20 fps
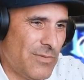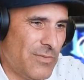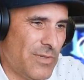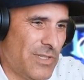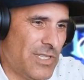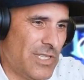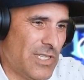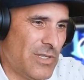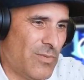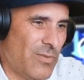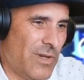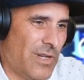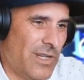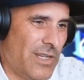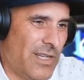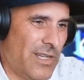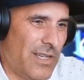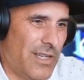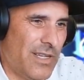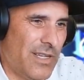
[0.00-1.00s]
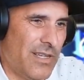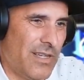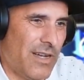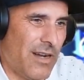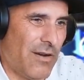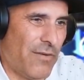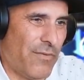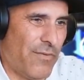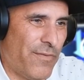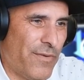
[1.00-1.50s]
we just won
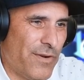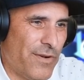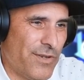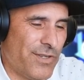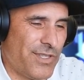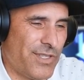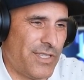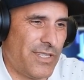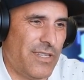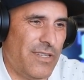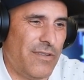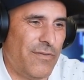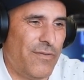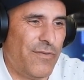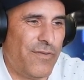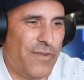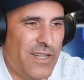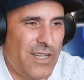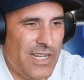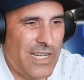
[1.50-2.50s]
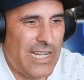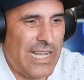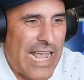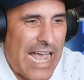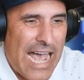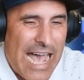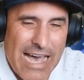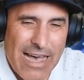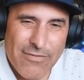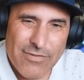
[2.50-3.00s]
our first Infinity
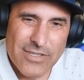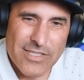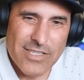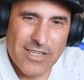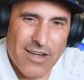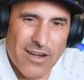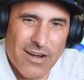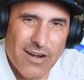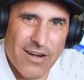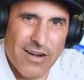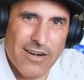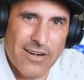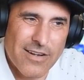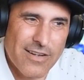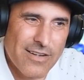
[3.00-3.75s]
Avatar.